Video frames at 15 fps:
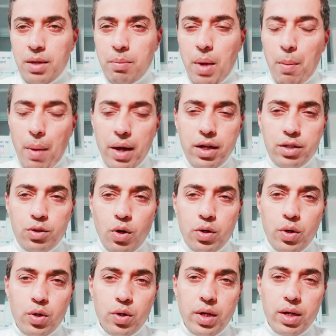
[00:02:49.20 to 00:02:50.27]
my mind is
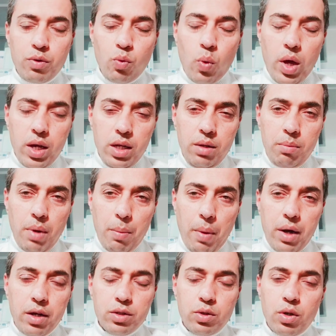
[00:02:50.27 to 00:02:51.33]
not going to get weary my
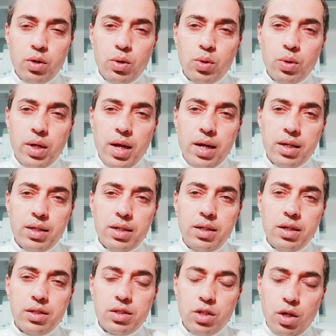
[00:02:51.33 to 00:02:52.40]
mind is not going to get
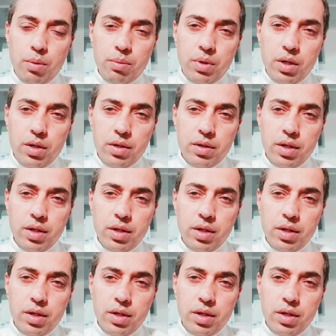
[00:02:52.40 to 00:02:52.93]
disturbed